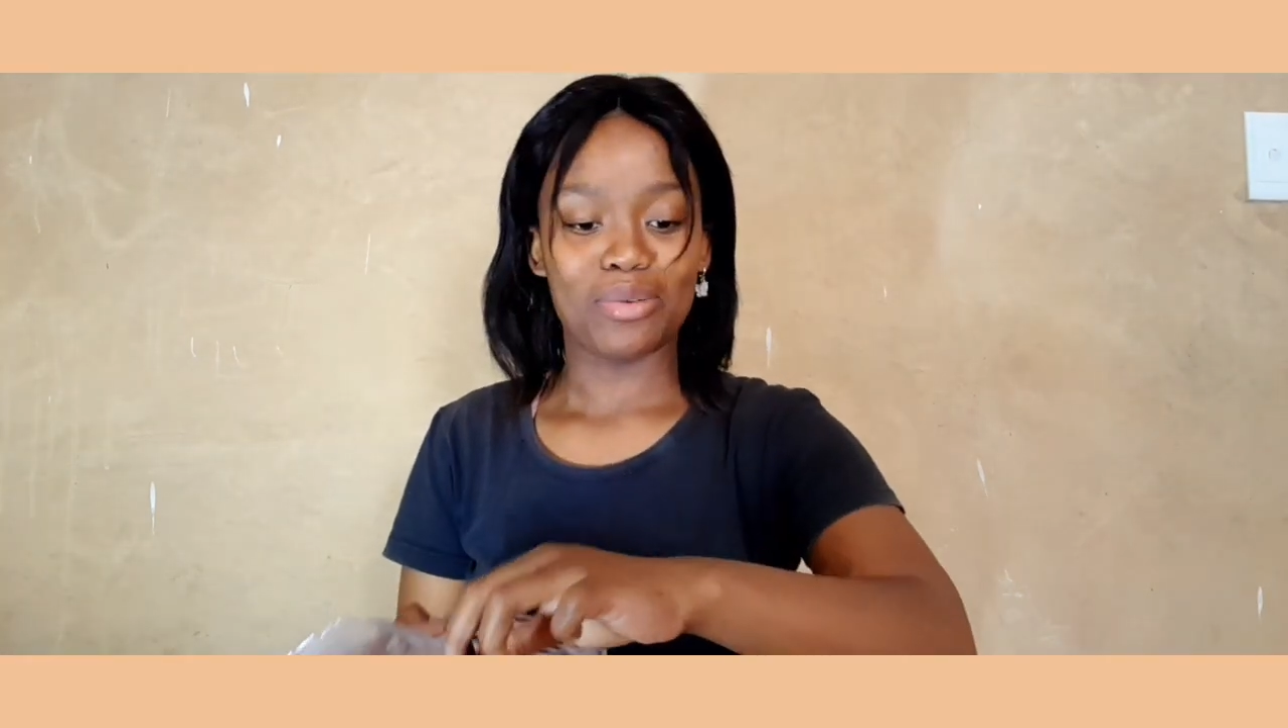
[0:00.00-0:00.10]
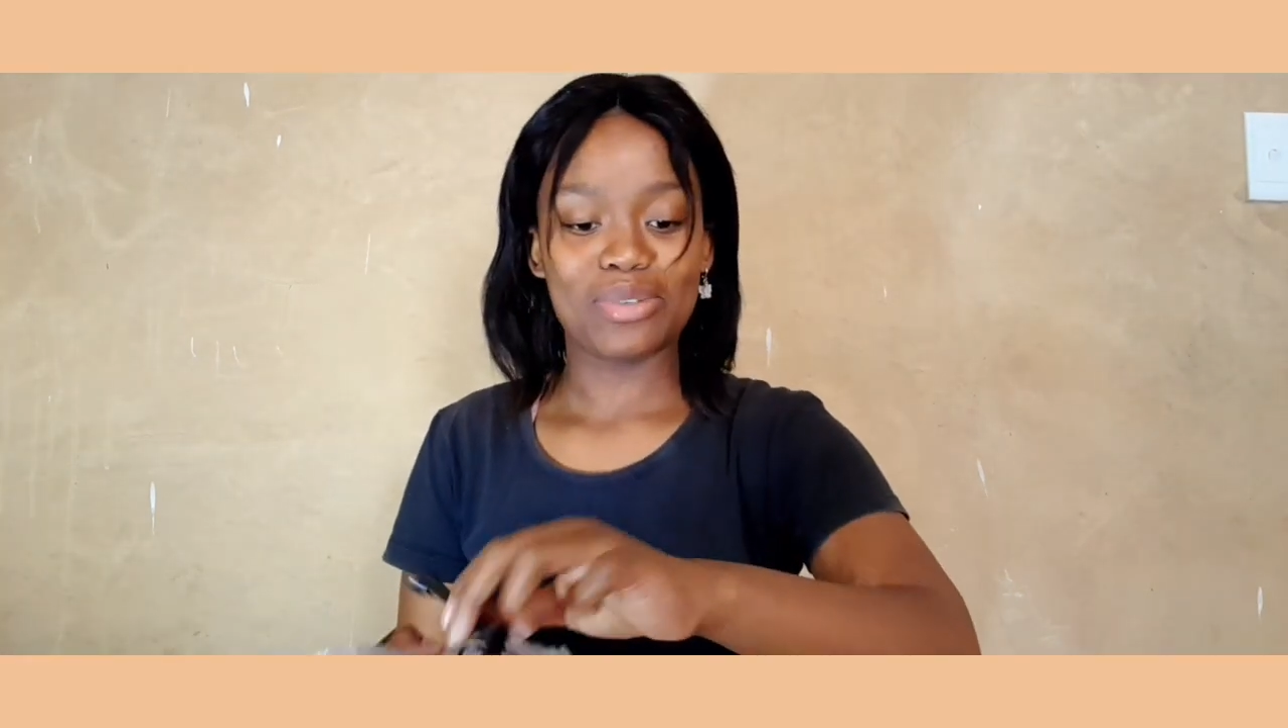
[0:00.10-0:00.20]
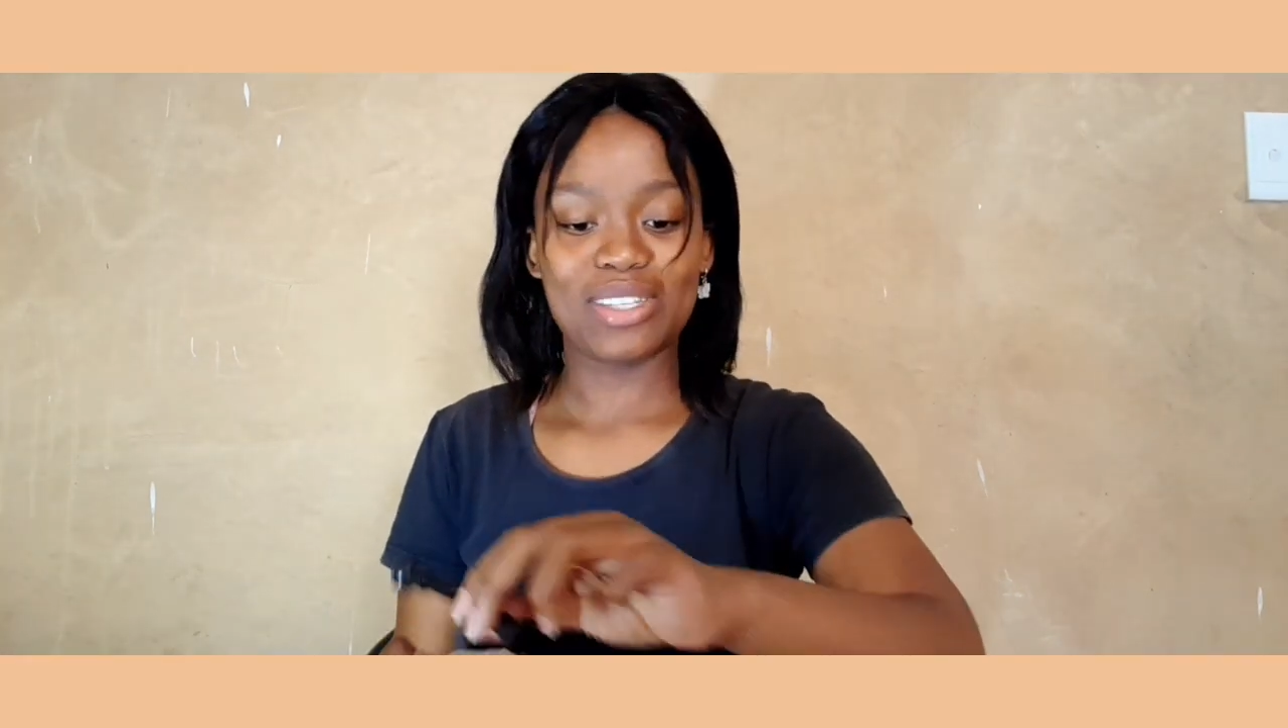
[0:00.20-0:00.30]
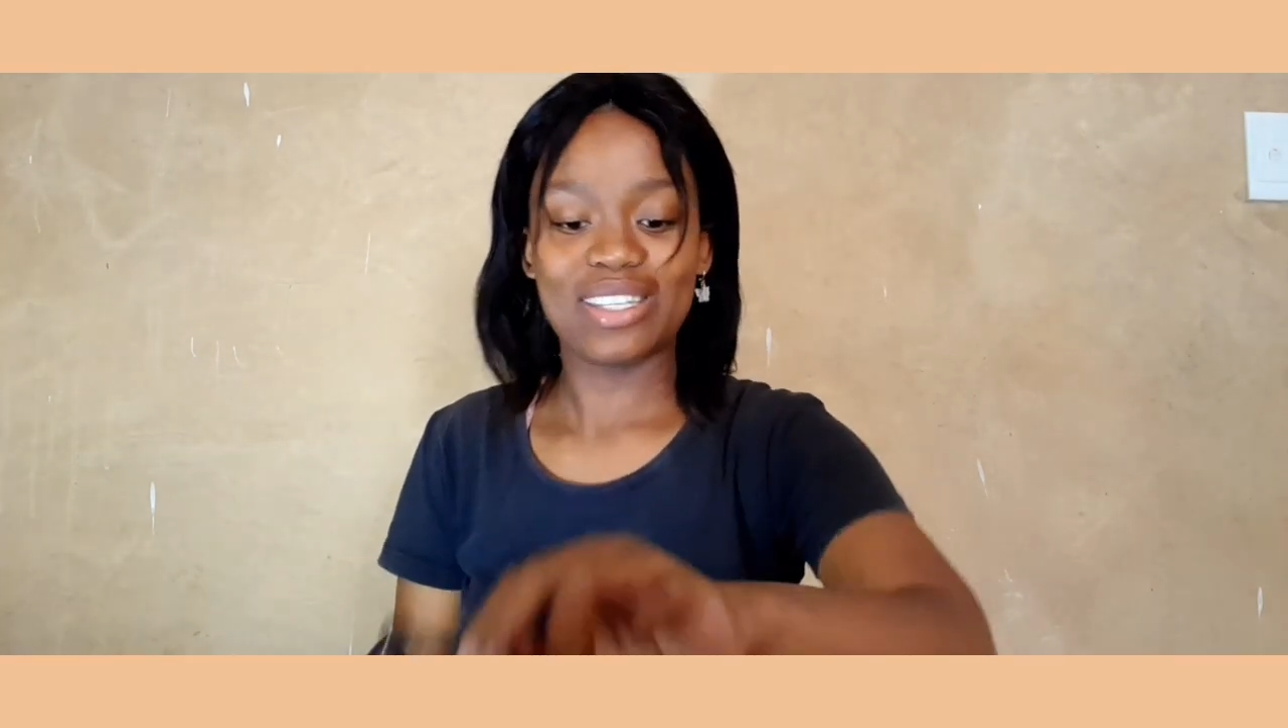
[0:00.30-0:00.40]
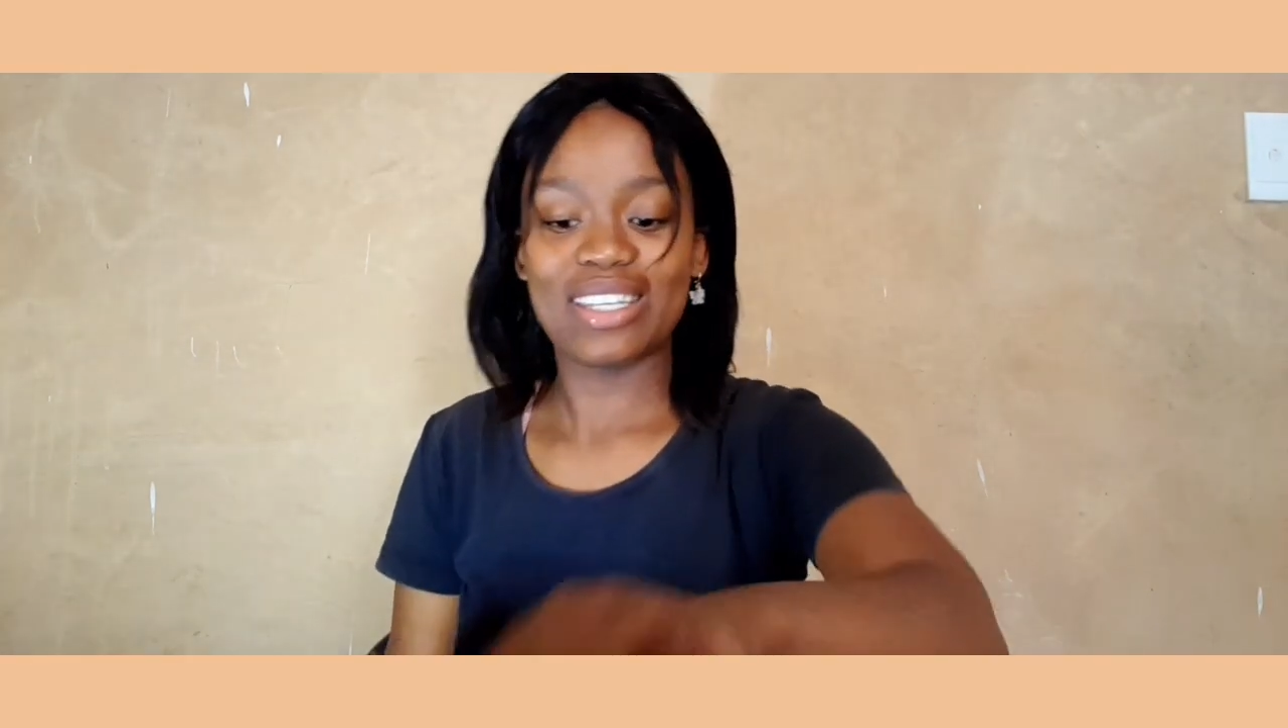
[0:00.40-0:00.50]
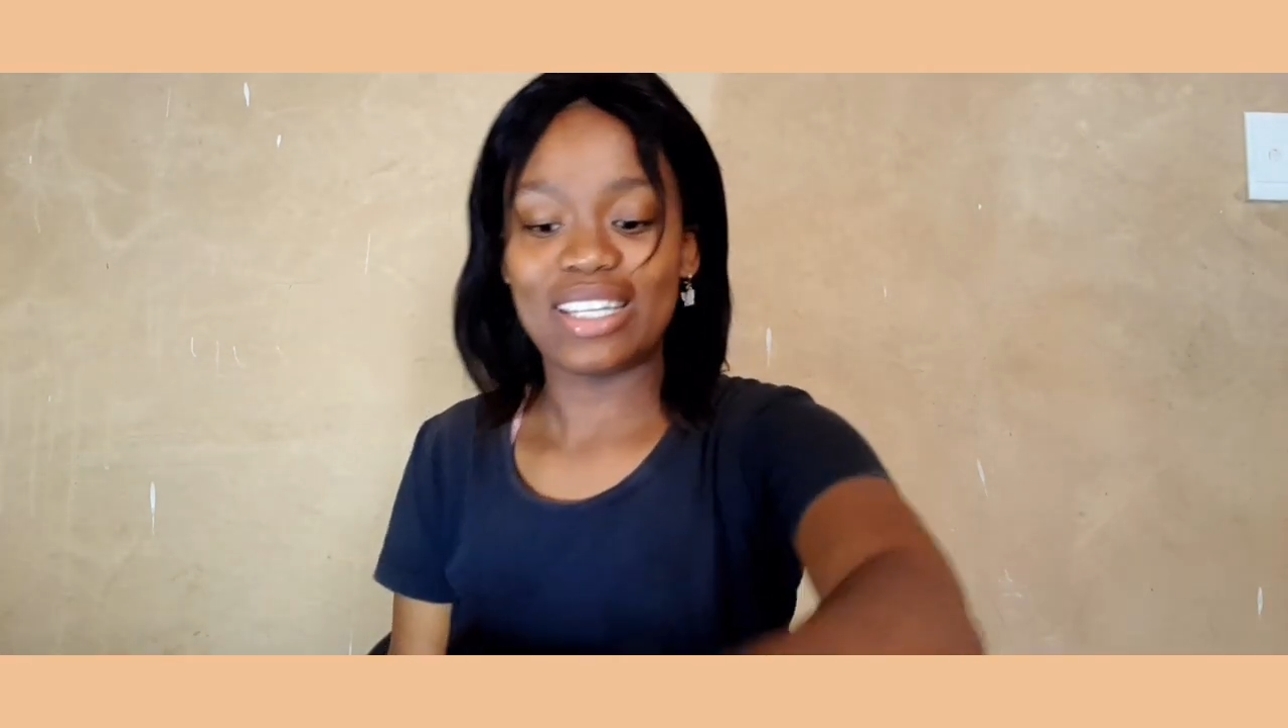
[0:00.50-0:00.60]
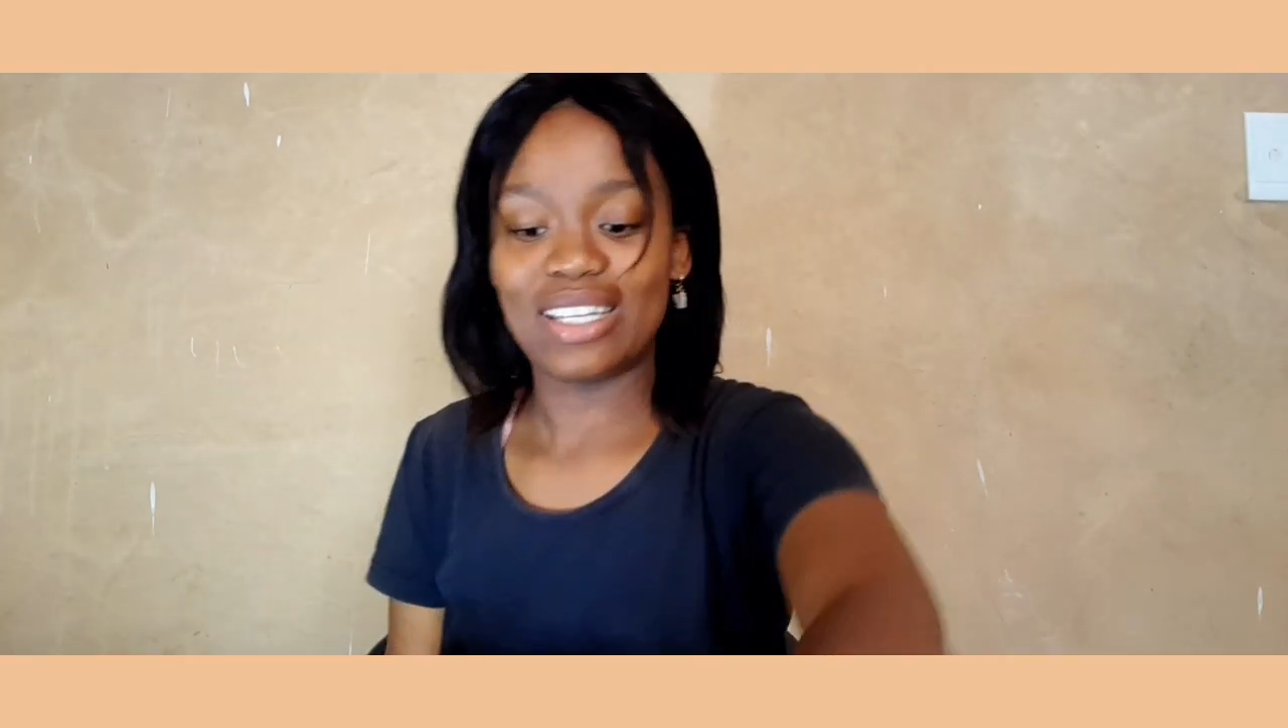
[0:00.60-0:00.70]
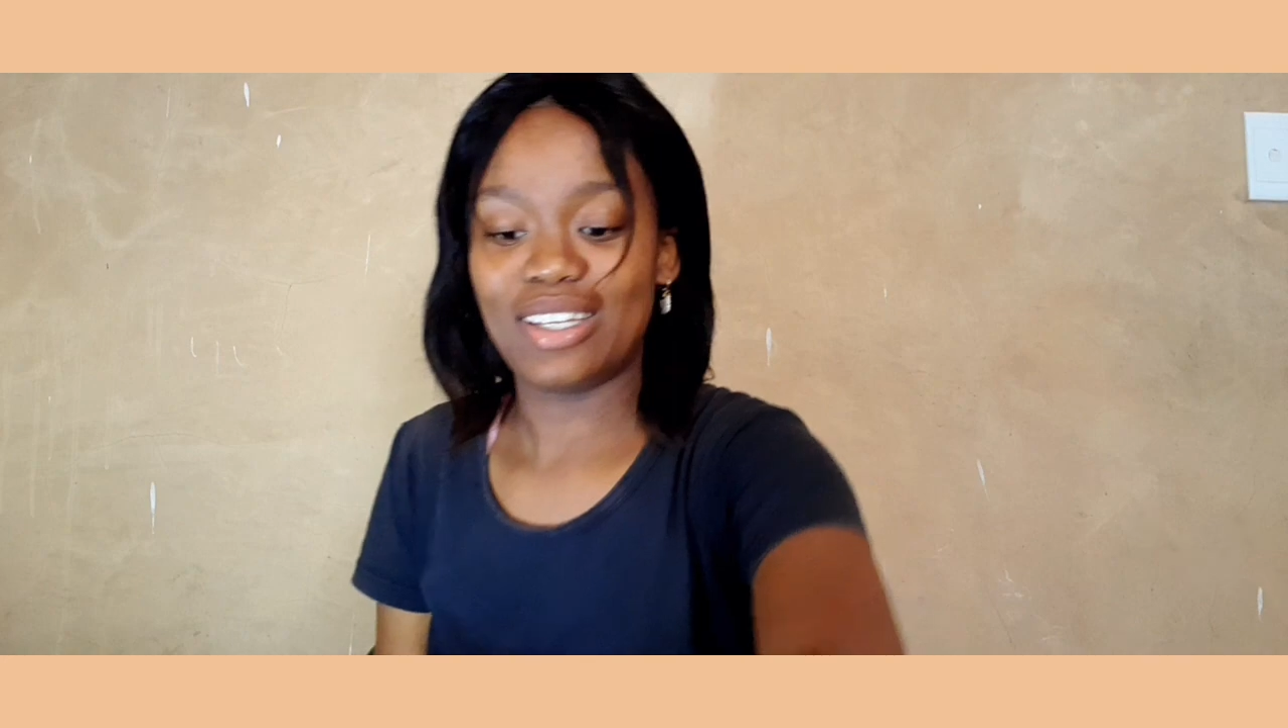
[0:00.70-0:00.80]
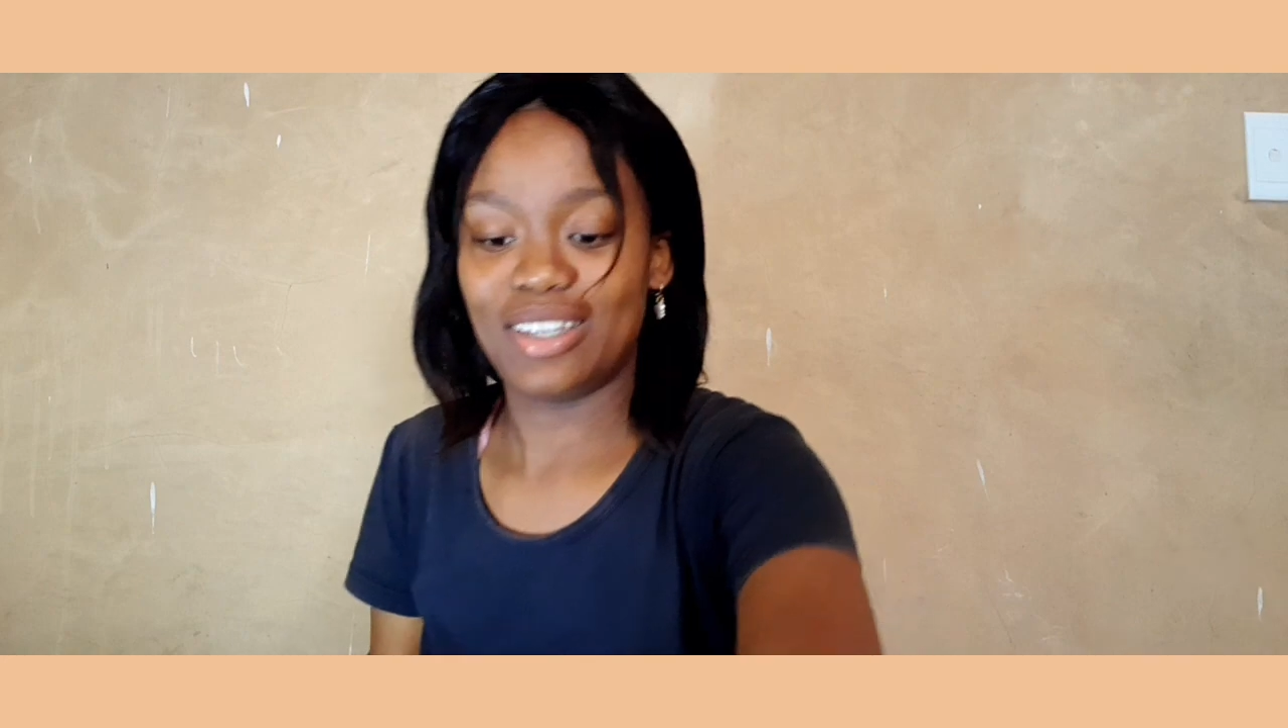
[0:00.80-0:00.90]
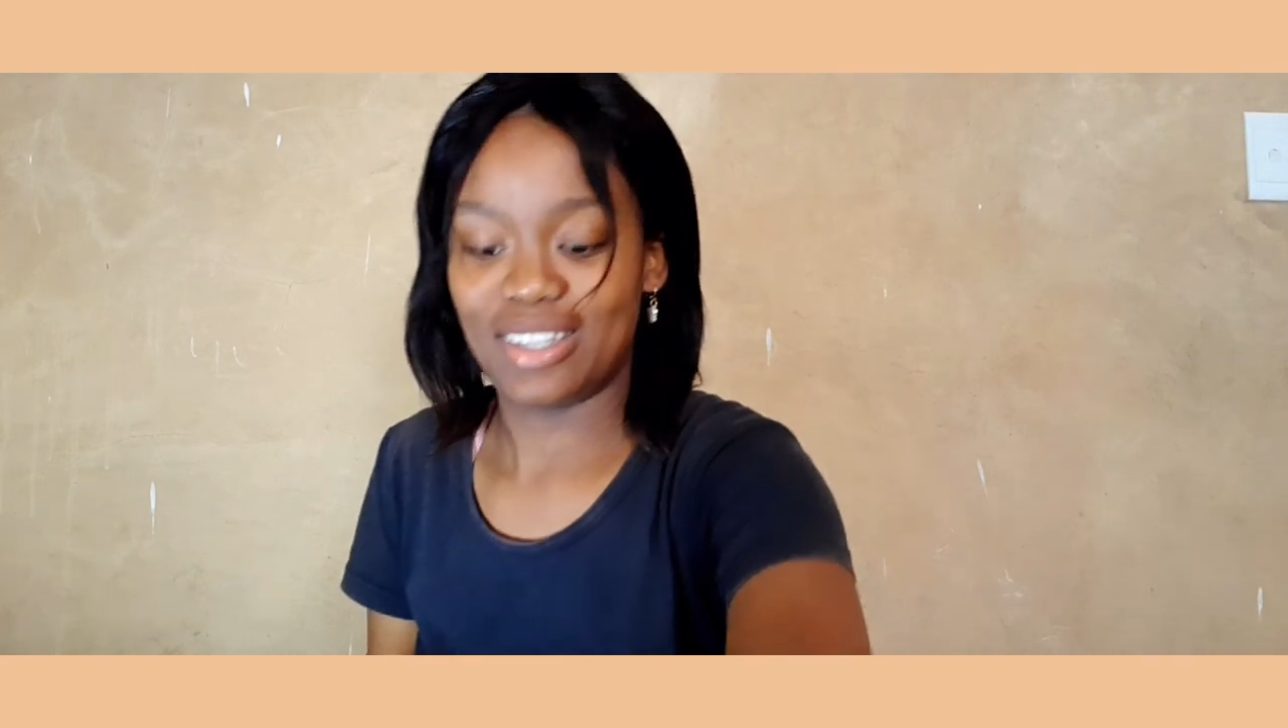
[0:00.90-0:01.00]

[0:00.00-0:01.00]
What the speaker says: see.